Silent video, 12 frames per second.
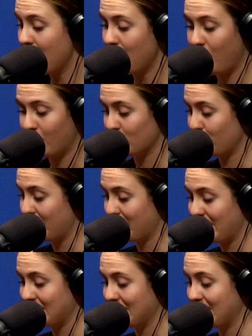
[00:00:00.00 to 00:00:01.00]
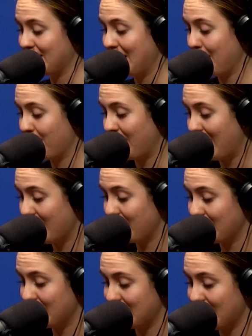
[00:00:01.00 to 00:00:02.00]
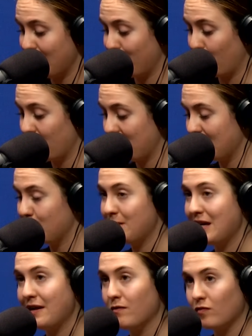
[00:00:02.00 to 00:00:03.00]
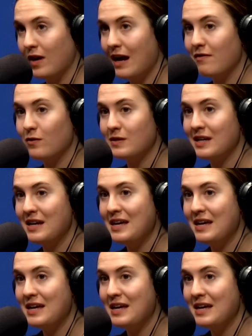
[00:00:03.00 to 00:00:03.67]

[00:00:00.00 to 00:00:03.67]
also being ranked in the top 5 in the state at both ESPN and Rivals.